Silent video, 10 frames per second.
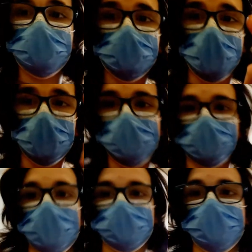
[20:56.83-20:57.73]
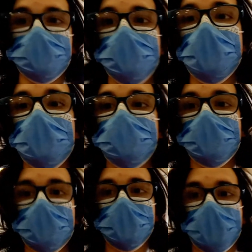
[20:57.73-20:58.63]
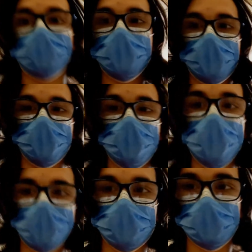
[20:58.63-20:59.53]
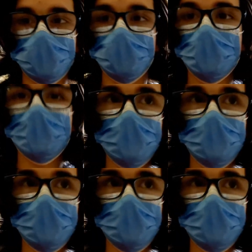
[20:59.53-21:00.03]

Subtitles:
dance rehearsal today starting at 3:30 after